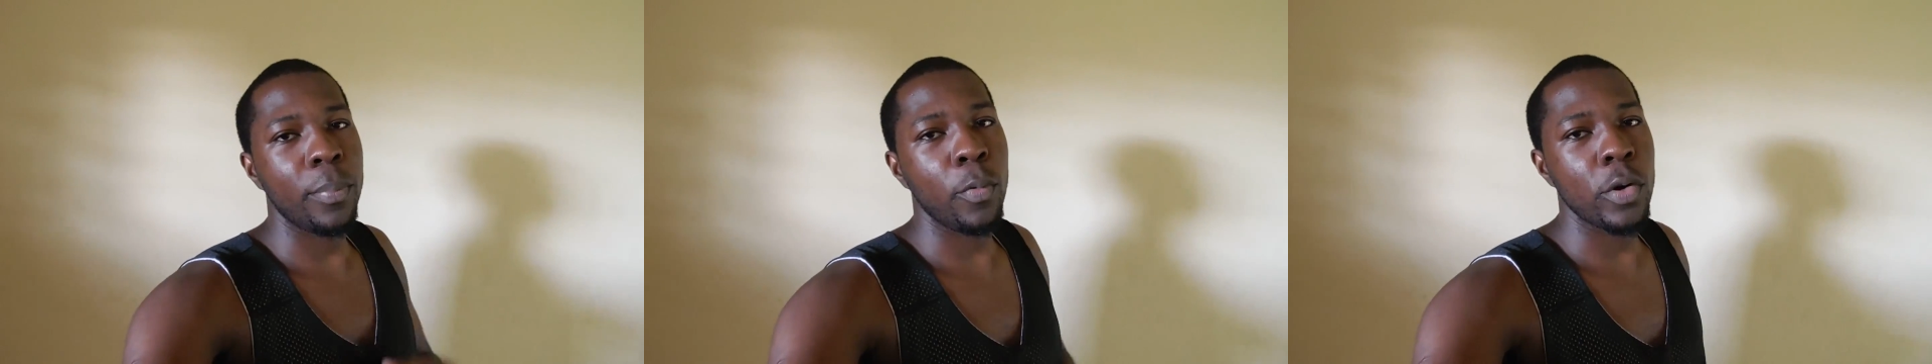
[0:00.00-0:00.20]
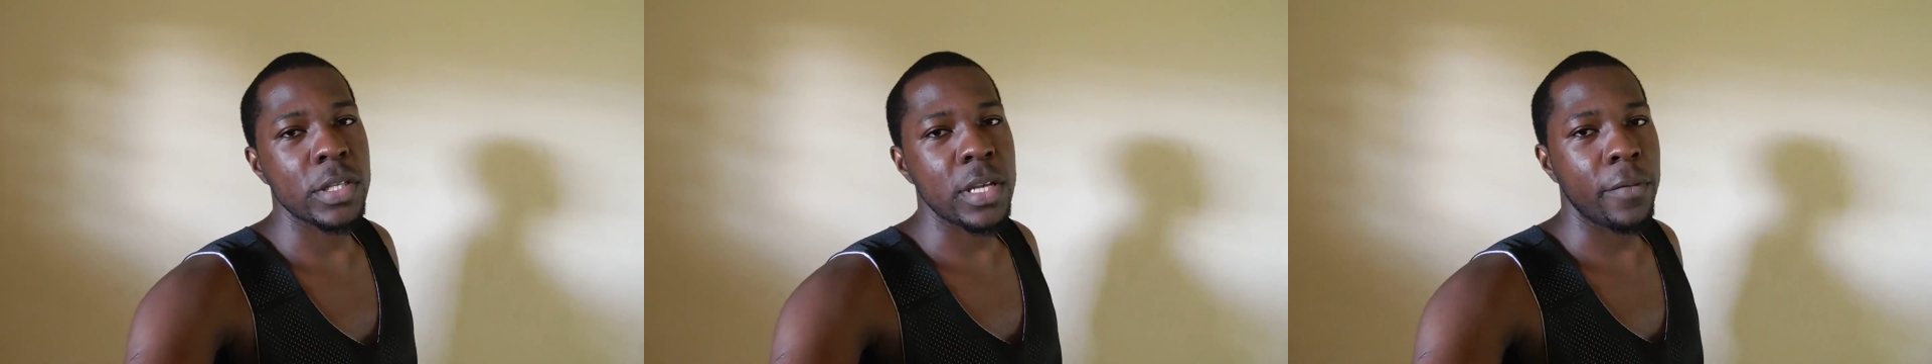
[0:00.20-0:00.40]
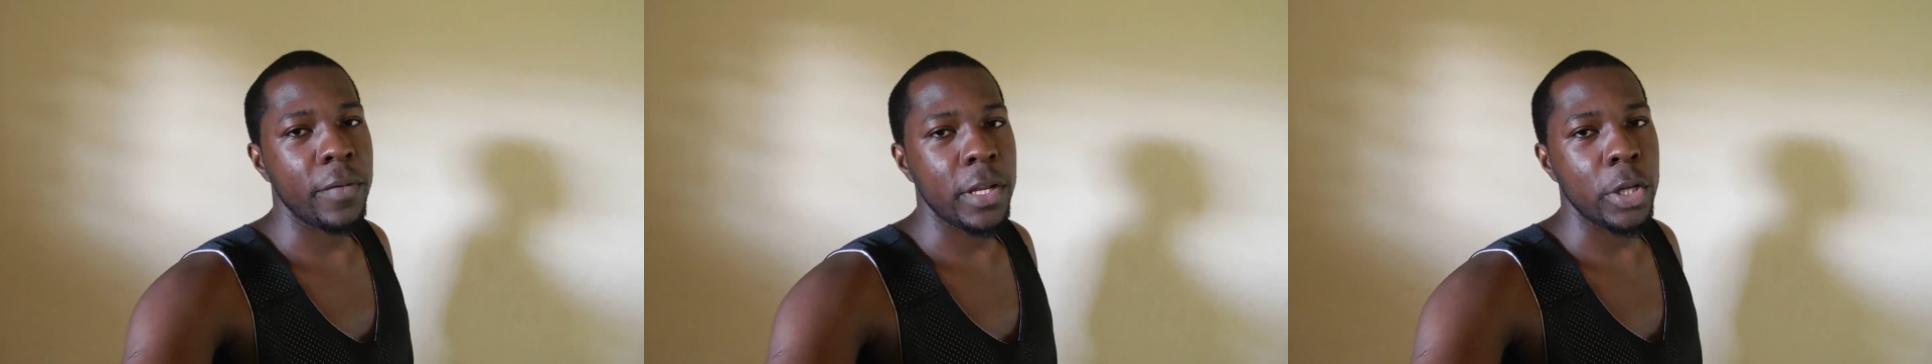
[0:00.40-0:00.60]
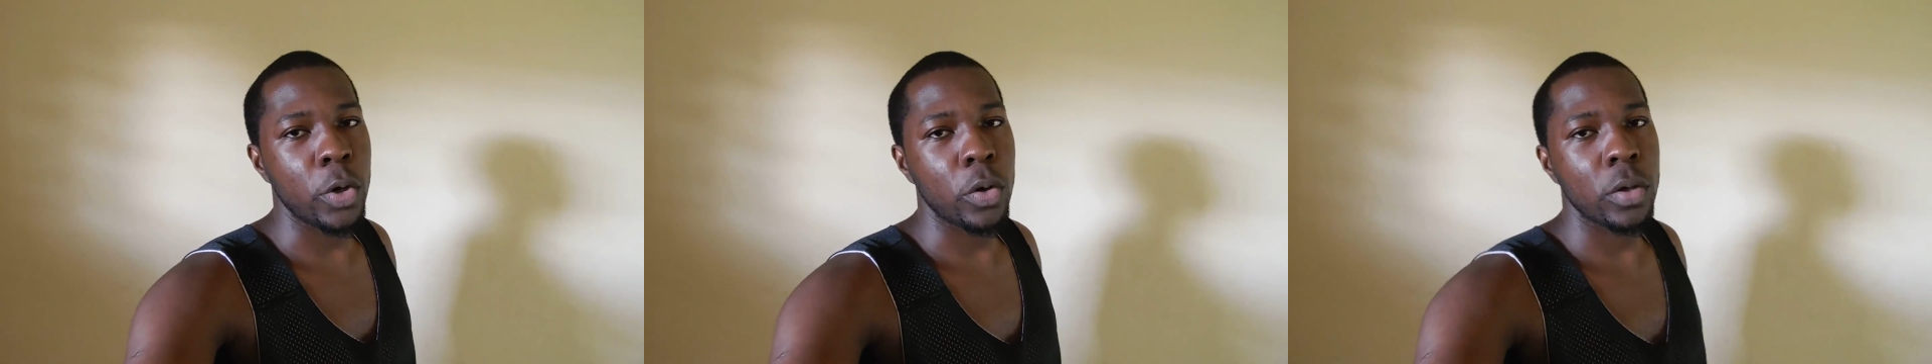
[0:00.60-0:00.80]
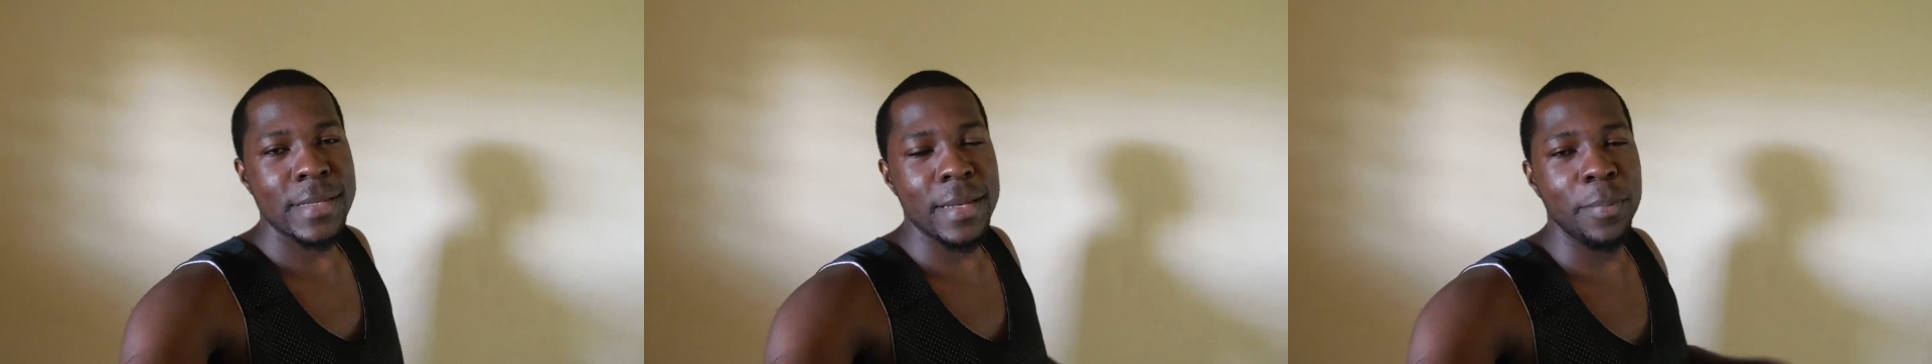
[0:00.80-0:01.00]
post a
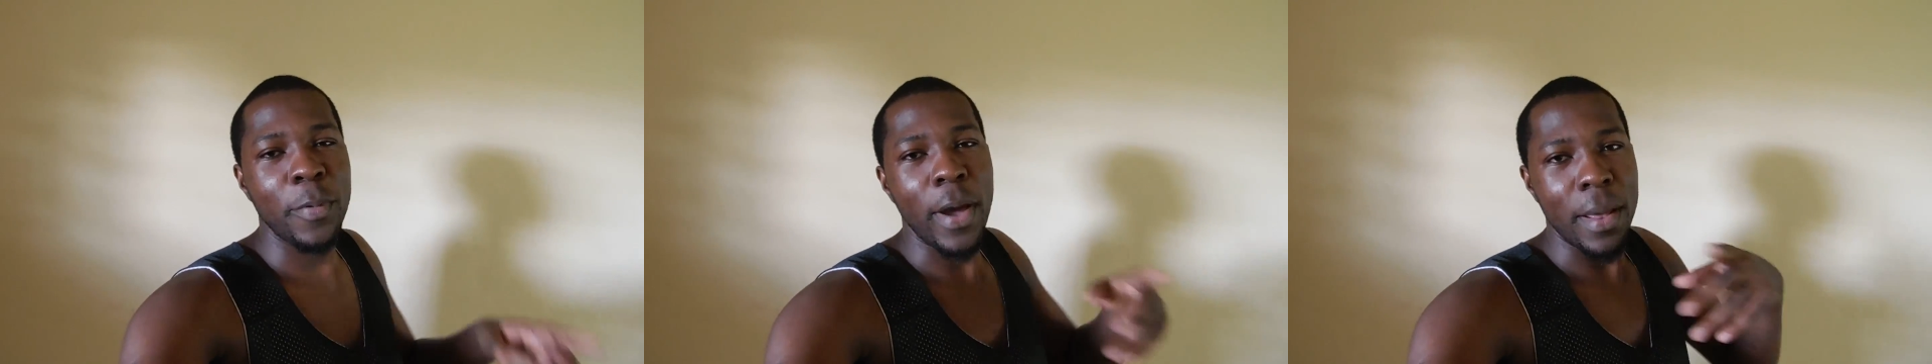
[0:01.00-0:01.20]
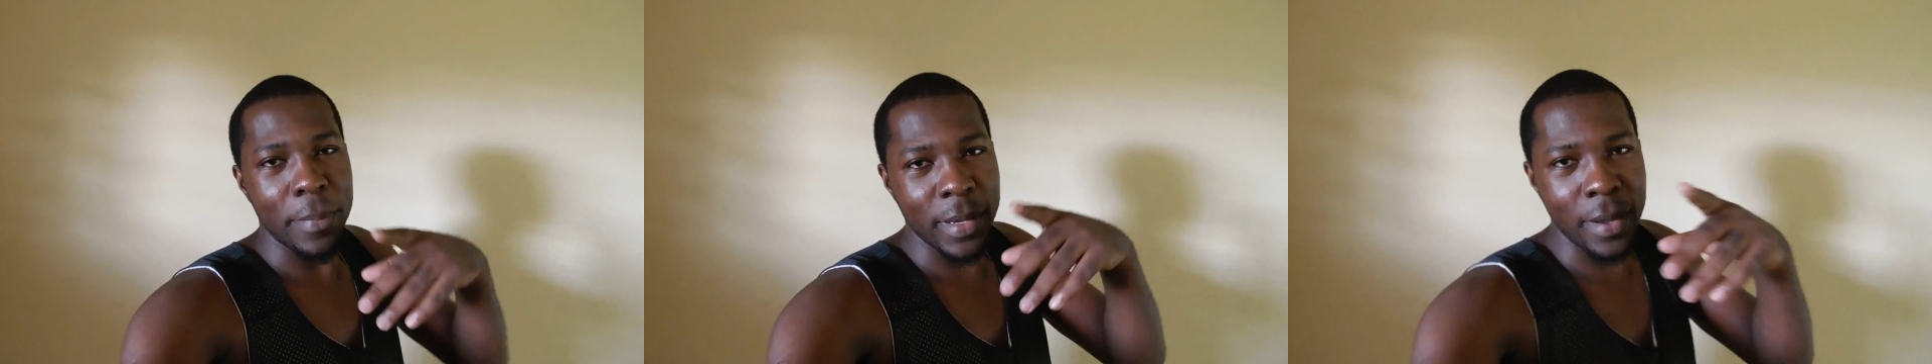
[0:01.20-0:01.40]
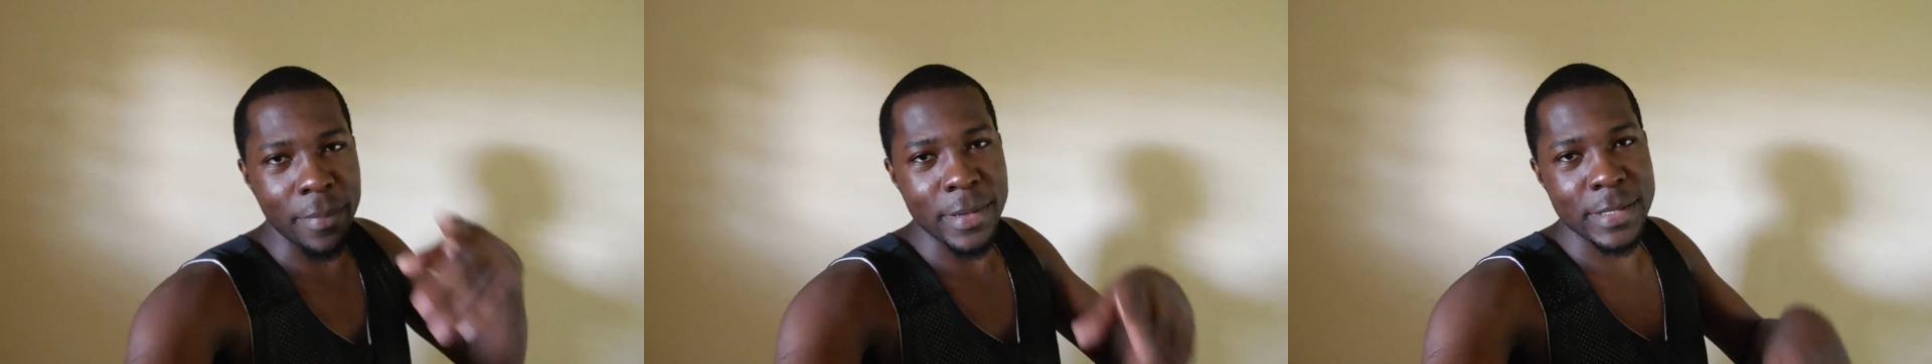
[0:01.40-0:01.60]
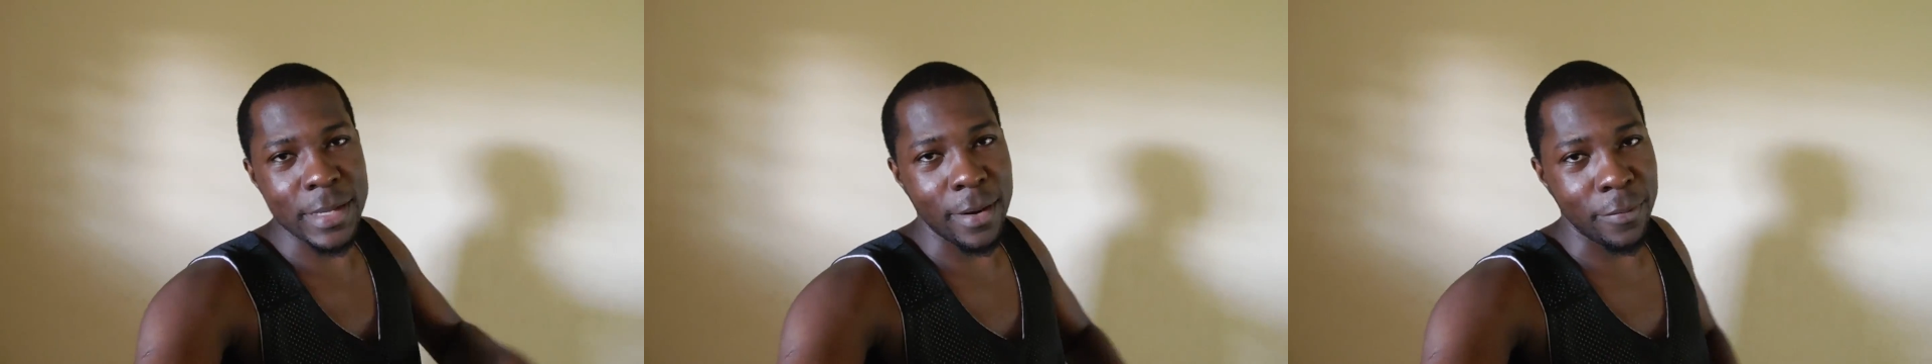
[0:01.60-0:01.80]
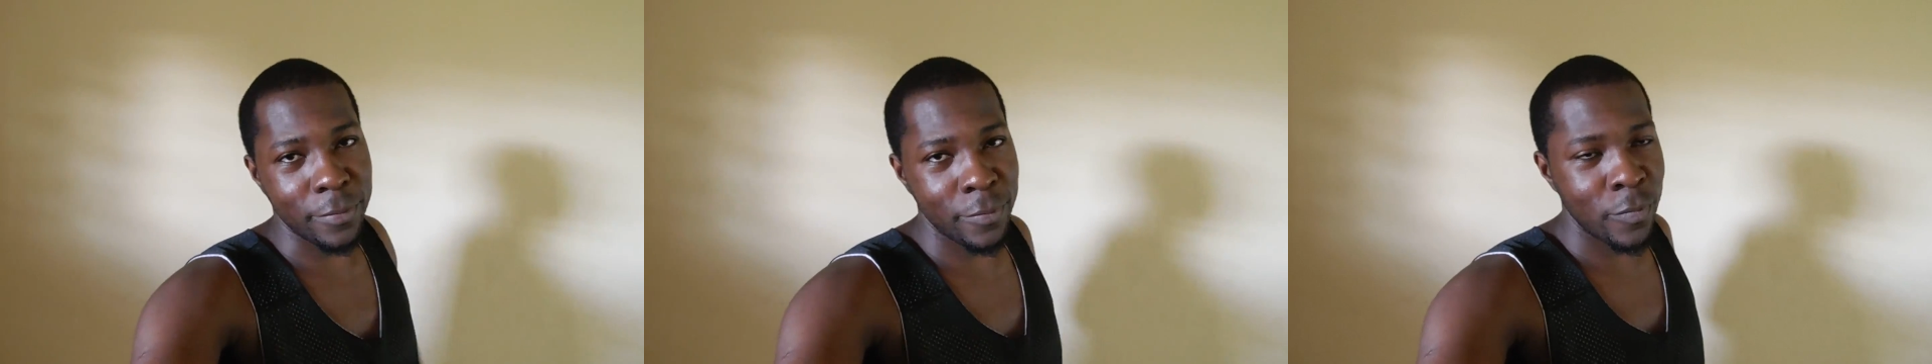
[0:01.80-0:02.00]
video. Simple White, big up
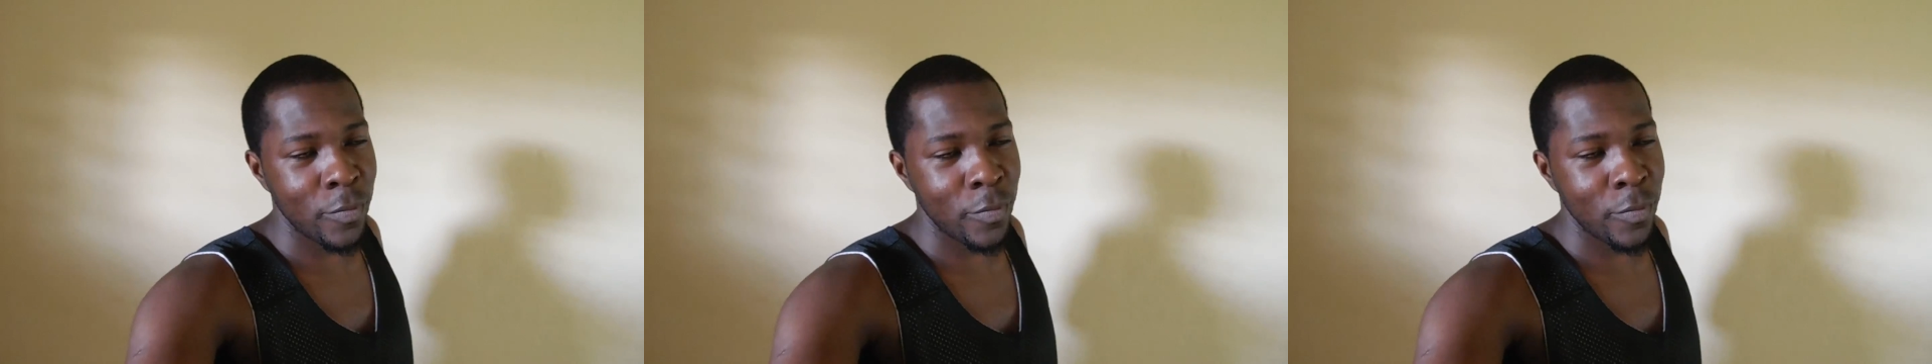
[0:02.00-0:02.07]
yourself.